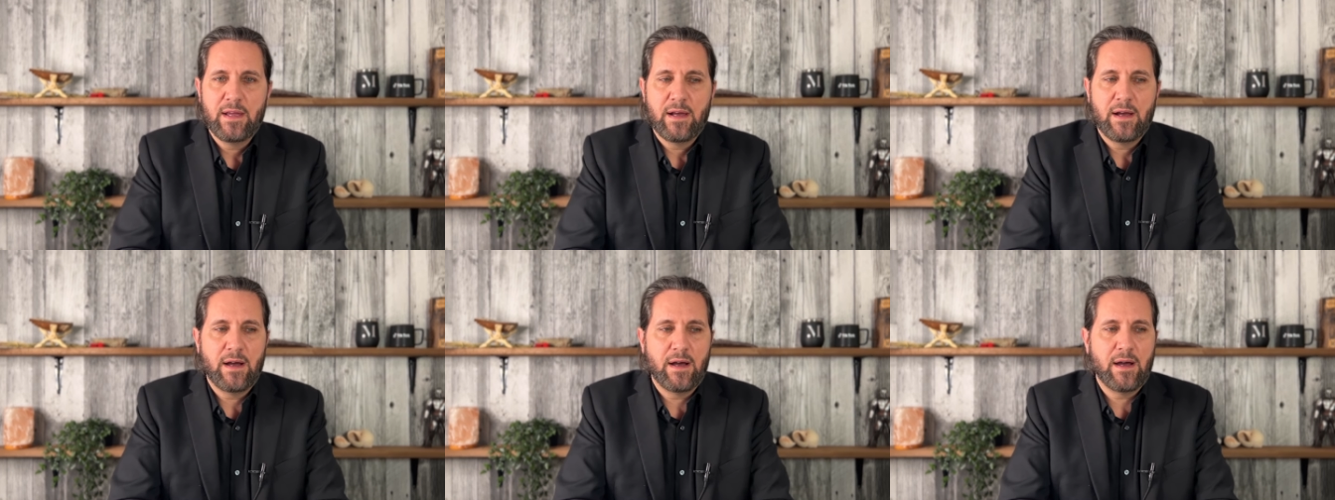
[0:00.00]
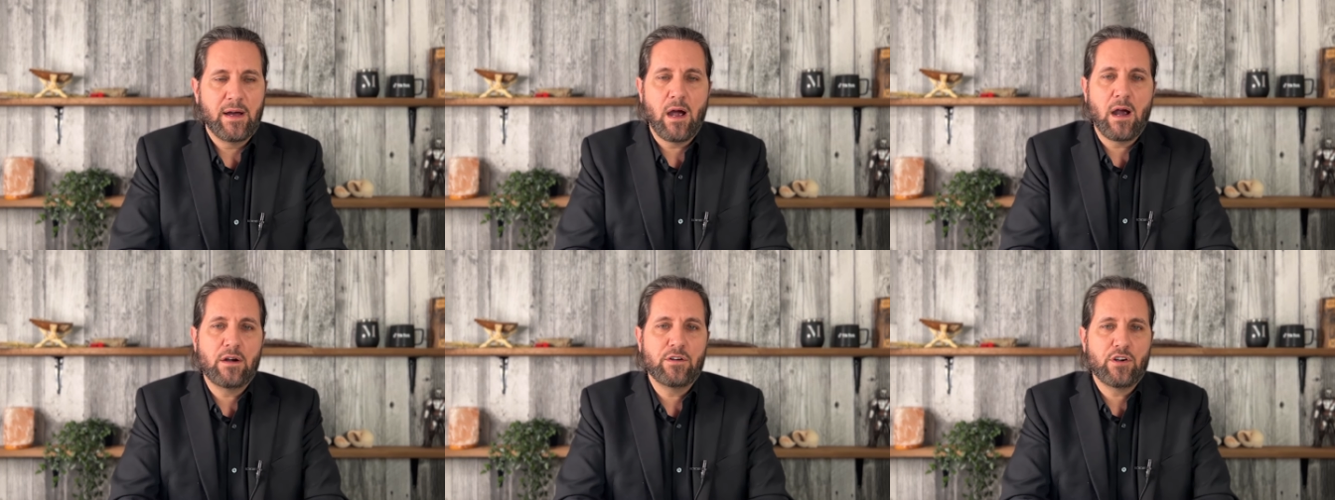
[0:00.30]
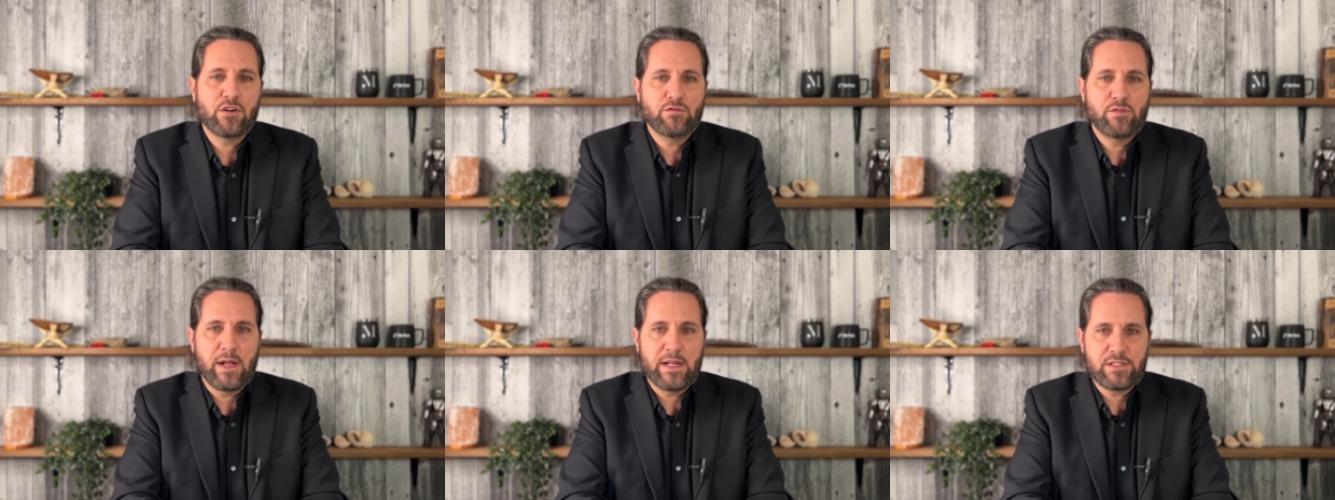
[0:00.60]
Uh,
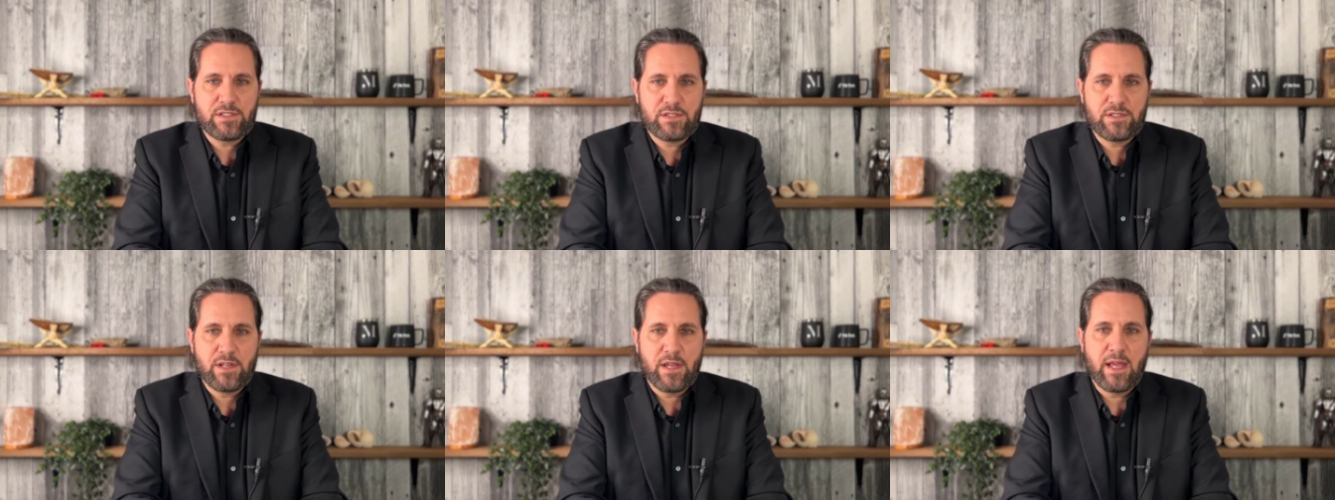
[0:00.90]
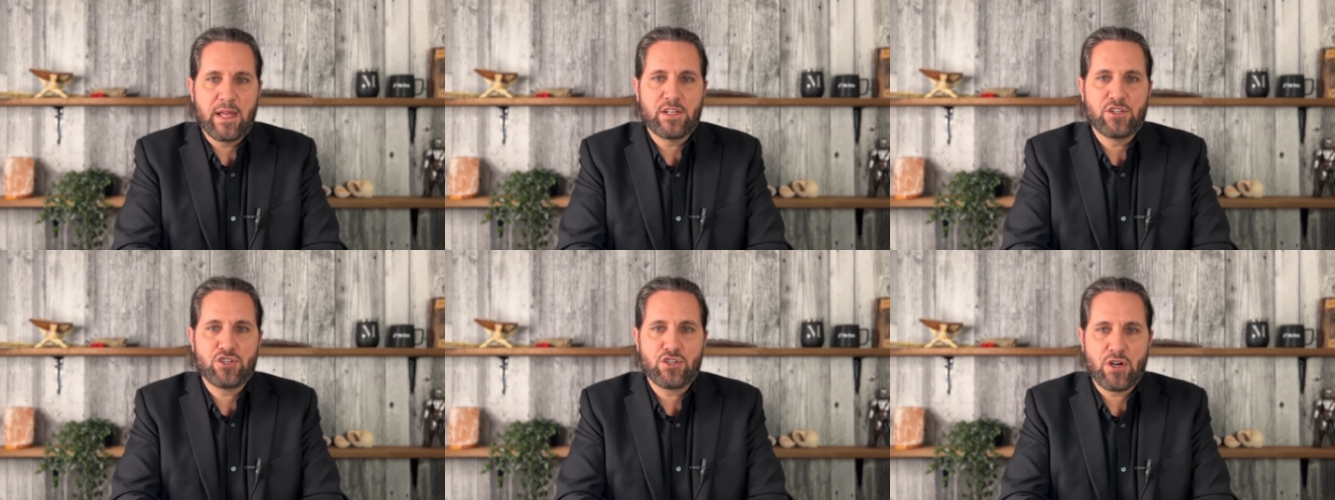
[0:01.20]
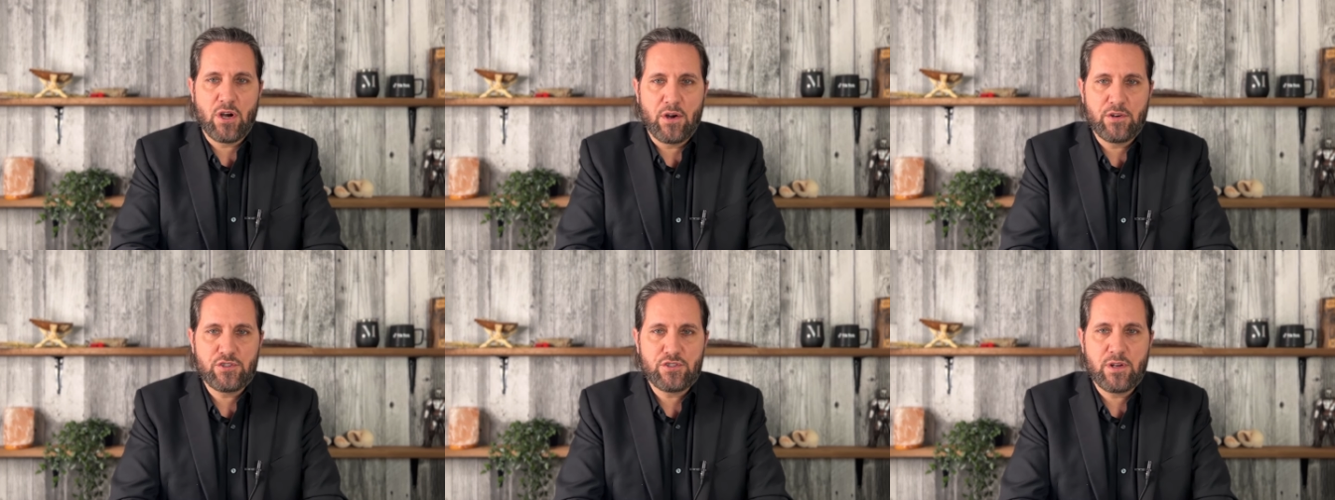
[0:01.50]
our arrest and
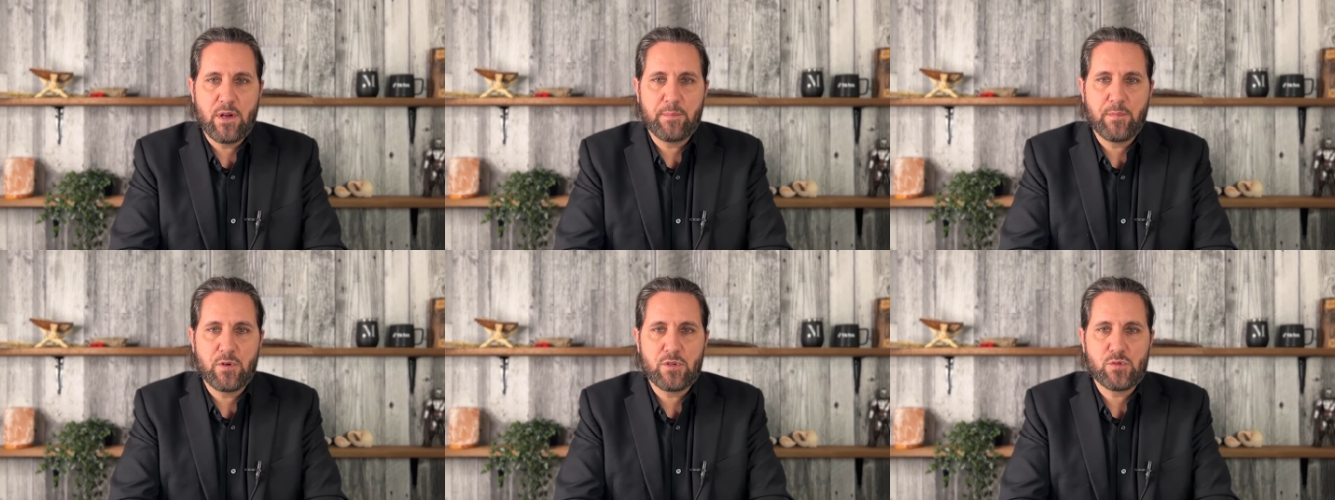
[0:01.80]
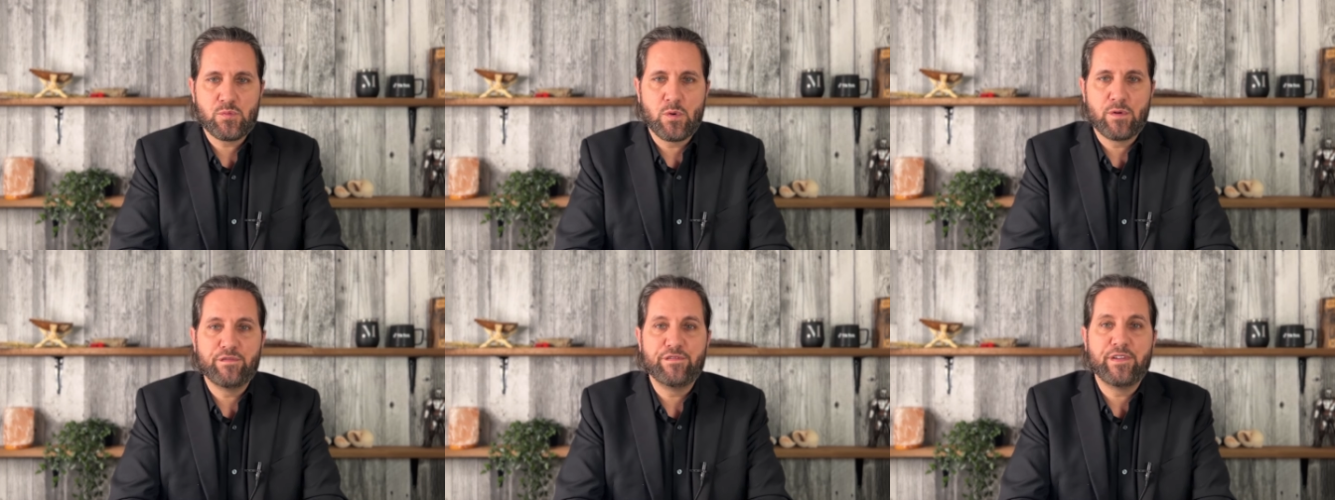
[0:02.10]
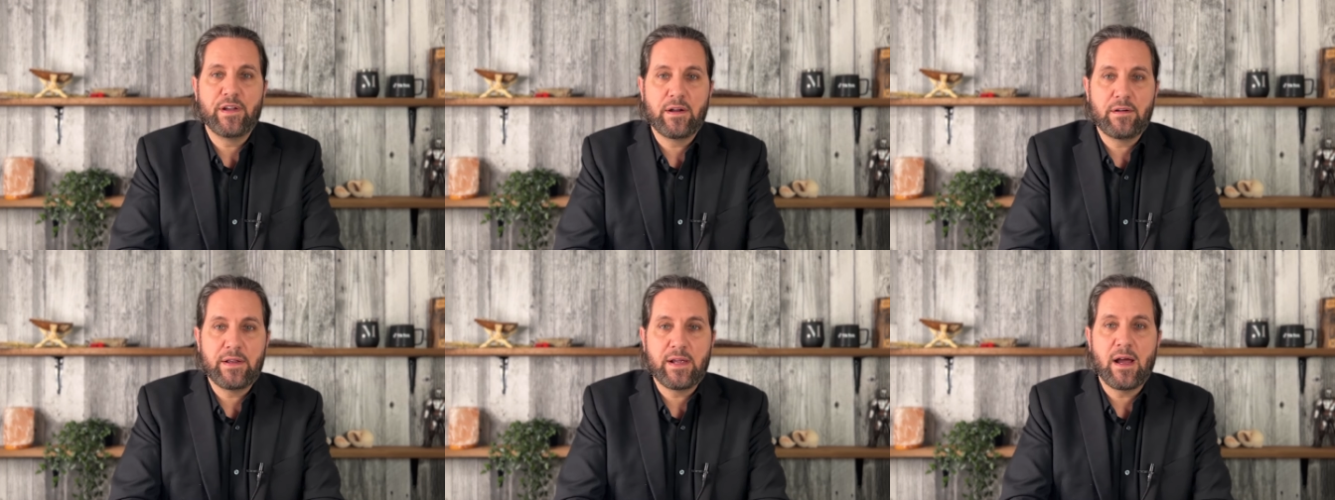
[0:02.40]
charge numbers were
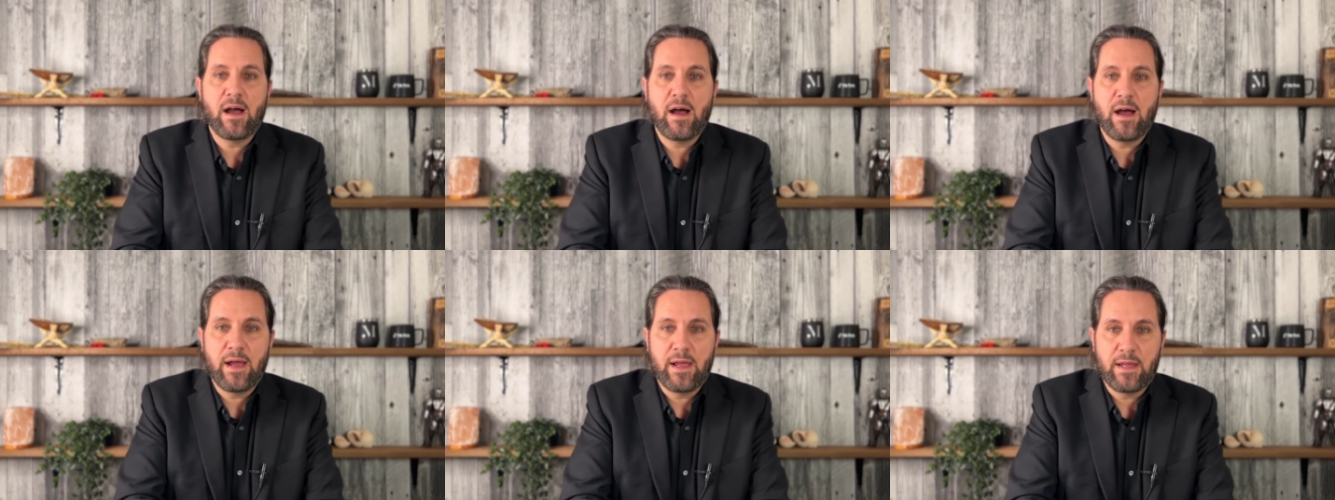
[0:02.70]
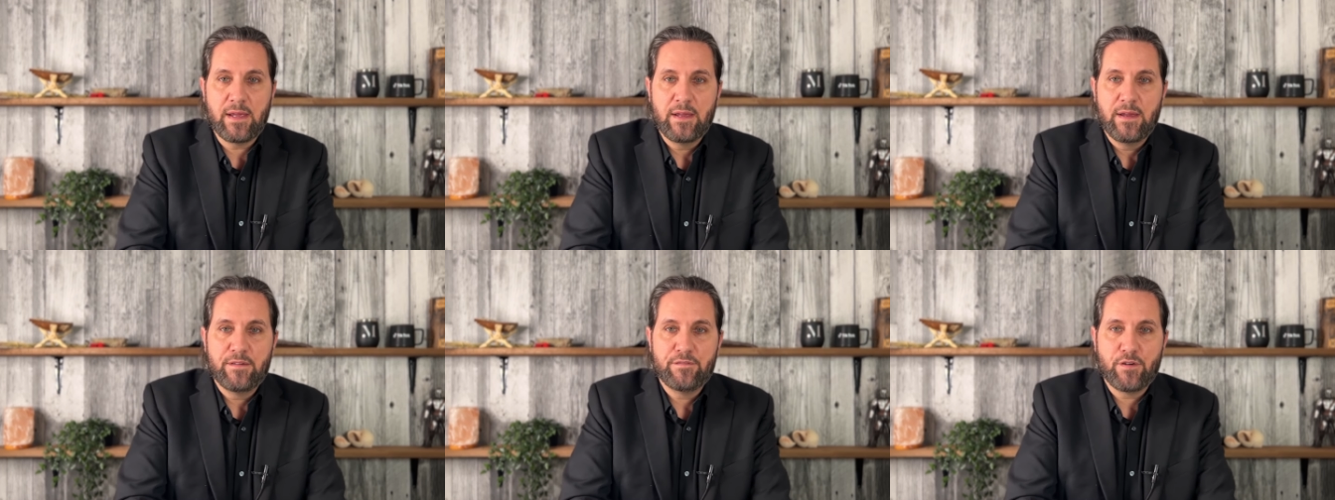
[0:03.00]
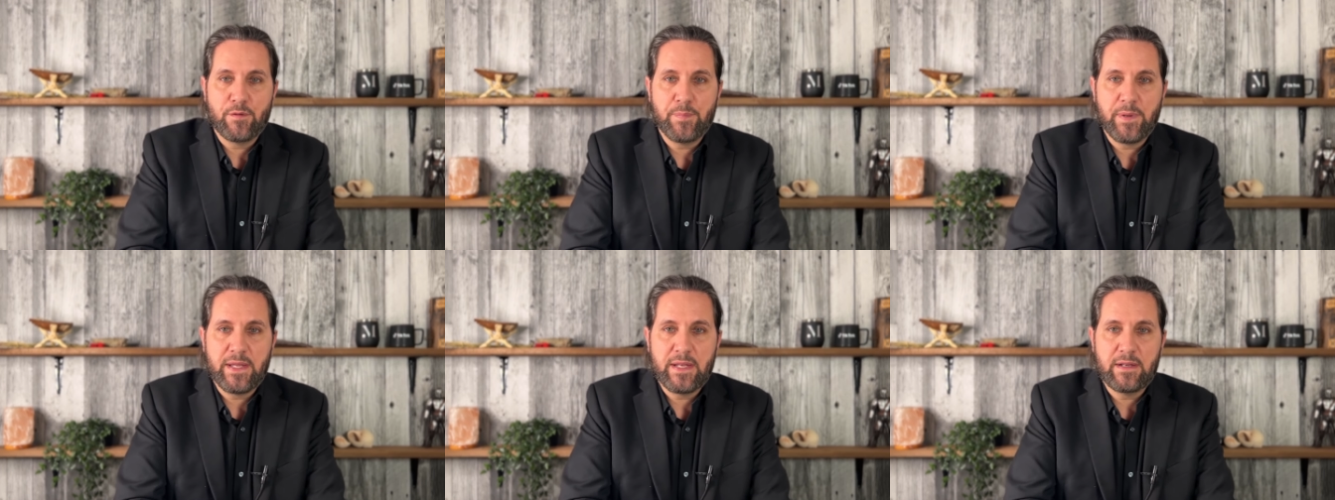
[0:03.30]
very high for
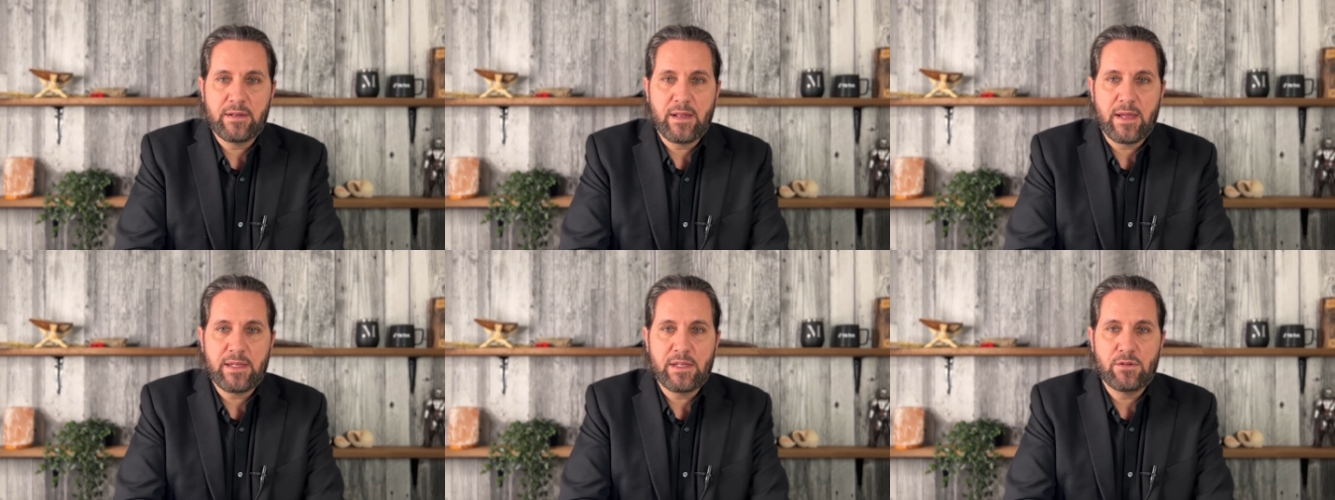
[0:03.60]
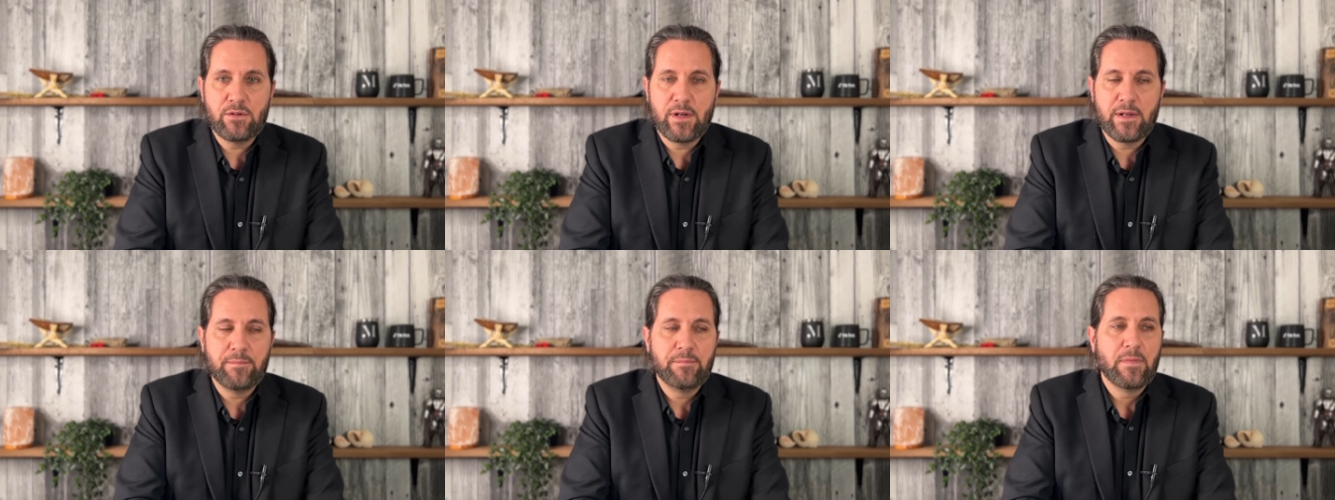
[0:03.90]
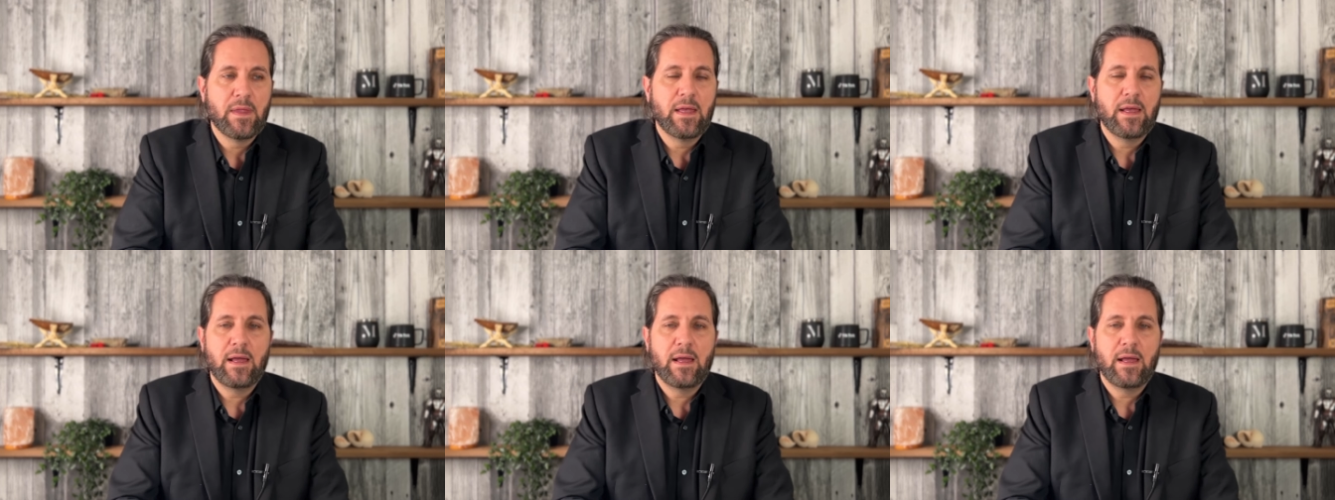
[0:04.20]
being in that unit.